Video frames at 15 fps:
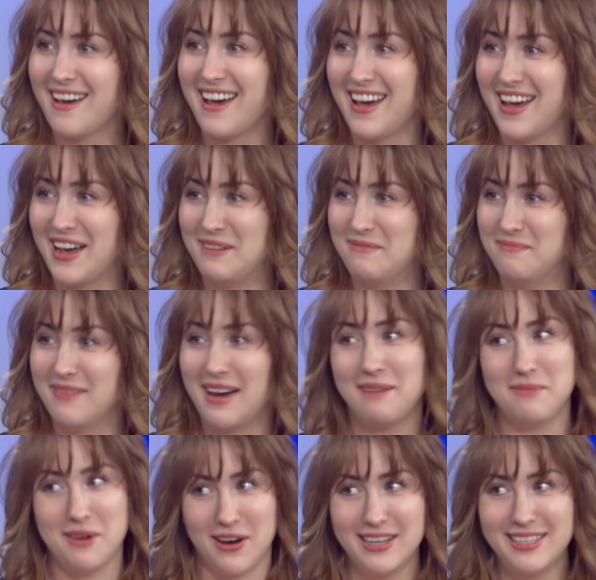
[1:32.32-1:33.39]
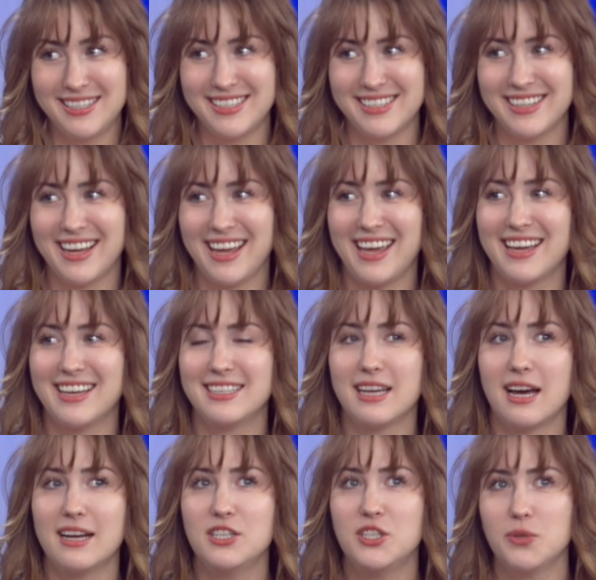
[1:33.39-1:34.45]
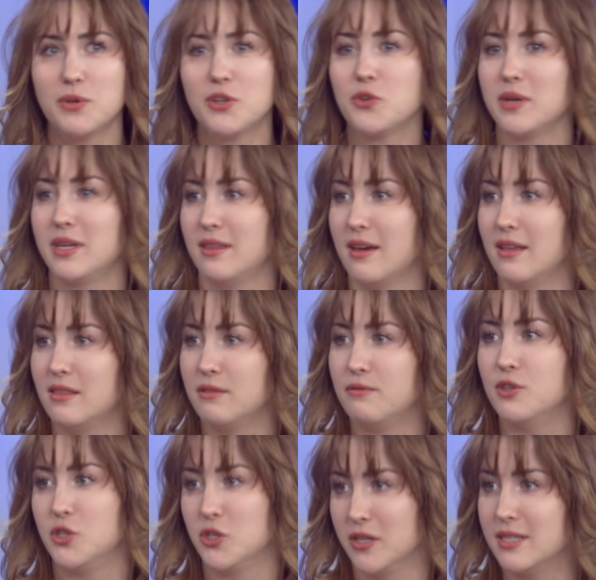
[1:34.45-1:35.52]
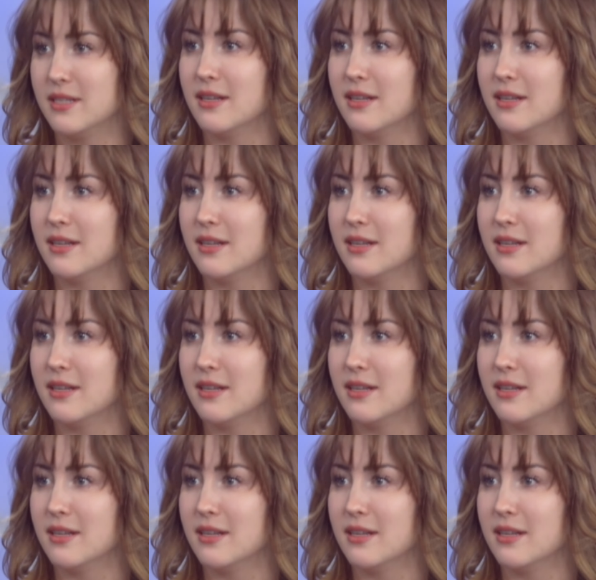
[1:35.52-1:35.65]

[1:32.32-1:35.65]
I'm not, and I do agree that the future is